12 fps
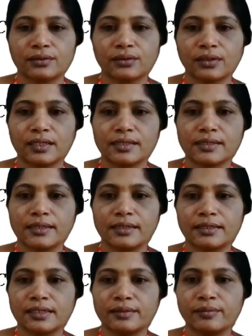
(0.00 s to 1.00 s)
So
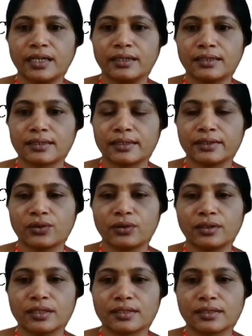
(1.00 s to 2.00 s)
consider Z minus Z
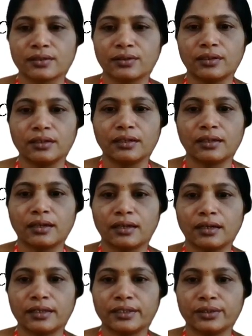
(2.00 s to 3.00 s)
naught is equal
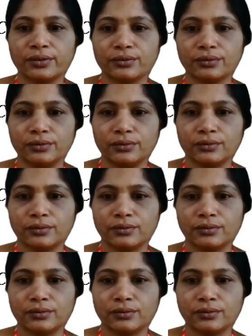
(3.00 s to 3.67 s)
R into